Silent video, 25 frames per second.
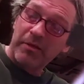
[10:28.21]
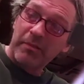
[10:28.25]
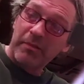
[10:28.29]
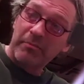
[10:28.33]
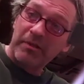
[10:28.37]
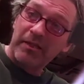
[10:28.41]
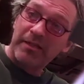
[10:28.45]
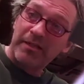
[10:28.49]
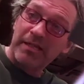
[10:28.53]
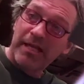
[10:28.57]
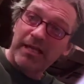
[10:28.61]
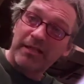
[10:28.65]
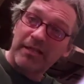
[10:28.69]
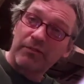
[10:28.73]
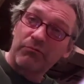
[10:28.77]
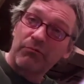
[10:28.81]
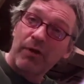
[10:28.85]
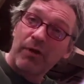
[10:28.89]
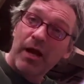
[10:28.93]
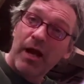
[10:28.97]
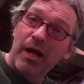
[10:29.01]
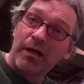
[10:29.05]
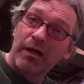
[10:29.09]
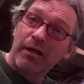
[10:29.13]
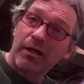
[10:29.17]
I'm going to take the
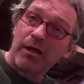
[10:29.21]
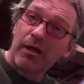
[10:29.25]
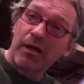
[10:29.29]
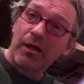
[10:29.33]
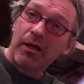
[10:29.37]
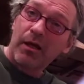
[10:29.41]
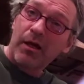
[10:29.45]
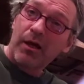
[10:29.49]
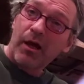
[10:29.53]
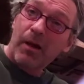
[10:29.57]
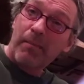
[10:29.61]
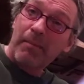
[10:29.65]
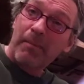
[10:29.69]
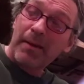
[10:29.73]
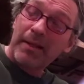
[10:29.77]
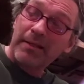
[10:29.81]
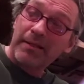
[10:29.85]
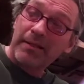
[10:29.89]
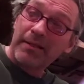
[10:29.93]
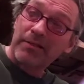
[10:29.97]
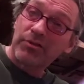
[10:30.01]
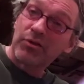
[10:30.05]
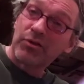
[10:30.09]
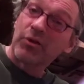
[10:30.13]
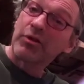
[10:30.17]
rod, upend
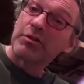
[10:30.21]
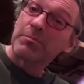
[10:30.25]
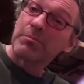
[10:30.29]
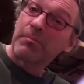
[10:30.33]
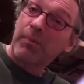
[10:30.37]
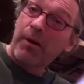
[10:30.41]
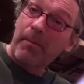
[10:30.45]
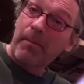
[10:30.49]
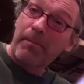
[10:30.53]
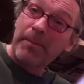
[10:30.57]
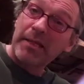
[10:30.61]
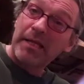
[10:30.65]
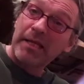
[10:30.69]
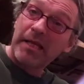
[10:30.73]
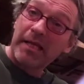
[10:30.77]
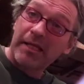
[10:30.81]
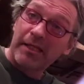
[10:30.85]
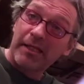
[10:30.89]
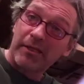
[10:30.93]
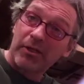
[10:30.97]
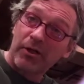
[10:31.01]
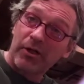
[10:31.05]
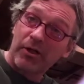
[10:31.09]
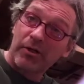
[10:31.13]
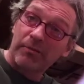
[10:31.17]
it so it's
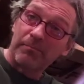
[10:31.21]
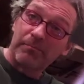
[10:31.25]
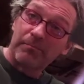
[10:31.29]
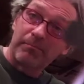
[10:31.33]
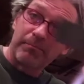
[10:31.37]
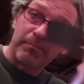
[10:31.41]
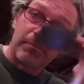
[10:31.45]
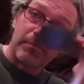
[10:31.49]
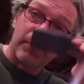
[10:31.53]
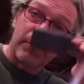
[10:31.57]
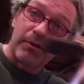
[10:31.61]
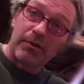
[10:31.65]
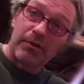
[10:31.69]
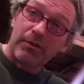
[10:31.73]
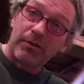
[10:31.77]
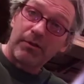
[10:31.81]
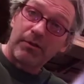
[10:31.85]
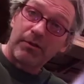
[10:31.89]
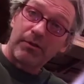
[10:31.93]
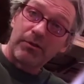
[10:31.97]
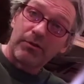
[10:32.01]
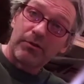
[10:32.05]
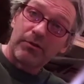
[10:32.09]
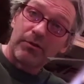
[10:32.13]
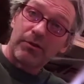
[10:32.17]
perpendicular
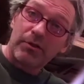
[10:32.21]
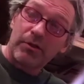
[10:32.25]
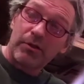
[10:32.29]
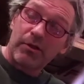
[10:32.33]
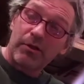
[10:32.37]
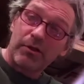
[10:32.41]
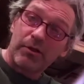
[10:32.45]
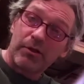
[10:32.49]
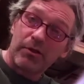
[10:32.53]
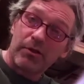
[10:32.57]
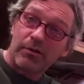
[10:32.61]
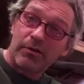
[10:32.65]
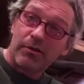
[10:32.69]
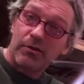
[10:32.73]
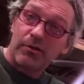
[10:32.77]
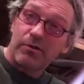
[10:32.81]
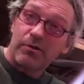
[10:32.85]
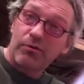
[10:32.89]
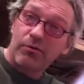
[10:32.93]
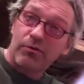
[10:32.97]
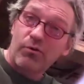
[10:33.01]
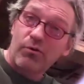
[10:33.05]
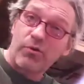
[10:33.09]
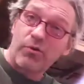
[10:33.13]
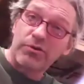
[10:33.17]
to the
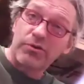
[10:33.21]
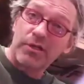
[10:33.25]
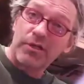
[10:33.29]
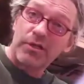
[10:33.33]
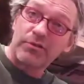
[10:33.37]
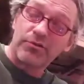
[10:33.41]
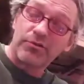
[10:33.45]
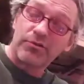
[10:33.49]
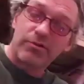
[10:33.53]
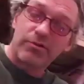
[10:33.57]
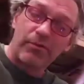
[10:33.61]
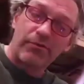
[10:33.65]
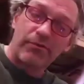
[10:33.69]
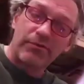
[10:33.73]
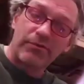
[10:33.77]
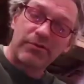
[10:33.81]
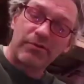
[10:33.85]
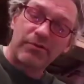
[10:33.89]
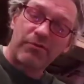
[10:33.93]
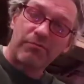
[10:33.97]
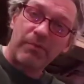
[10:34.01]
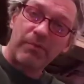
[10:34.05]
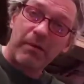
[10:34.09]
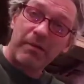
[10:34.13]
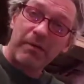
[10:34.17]
horizontal surface
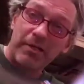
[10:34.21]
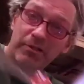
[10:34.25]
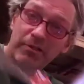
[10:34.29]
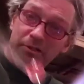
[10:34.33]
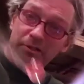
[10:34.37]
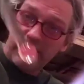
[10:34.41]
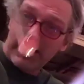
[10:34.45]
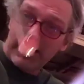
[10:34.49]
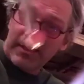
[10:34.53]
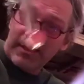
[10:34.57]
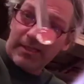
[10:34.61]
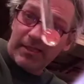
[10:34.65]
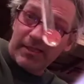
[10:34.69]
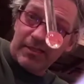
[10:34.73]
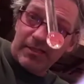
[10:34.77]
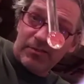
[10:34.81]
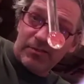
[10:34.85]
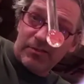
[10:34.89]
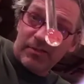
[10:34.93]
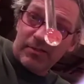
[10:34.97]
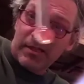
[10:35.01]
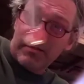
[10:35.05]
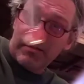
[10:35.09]
of my bench, like this.